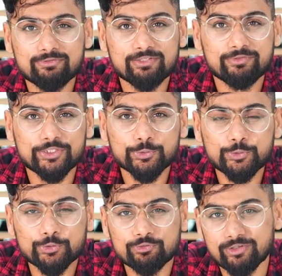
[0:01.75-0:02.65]
when we
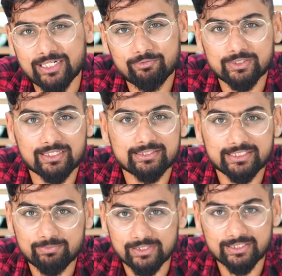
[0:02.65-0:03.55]
used to fight with our
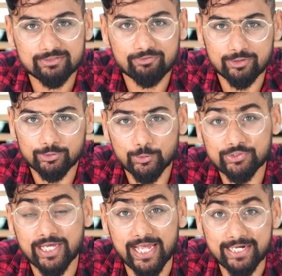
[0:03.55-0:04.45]
siblings for
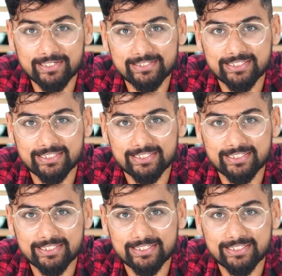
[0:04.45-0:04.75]
those handheld